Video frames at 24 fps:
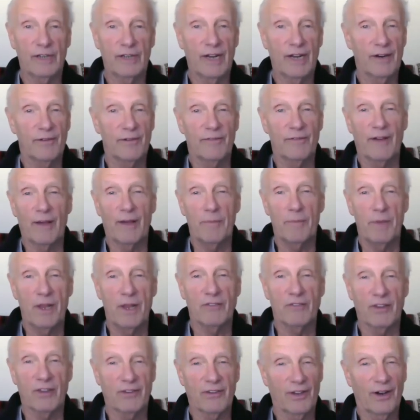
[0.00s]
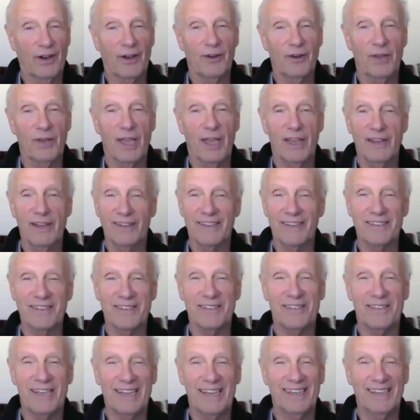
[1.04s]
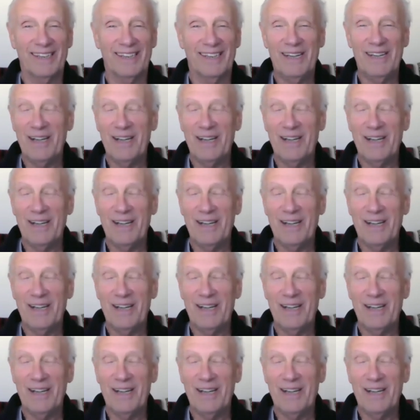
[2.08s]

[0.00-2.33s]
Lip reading: And in 5 minutes, I said, okay, this is it.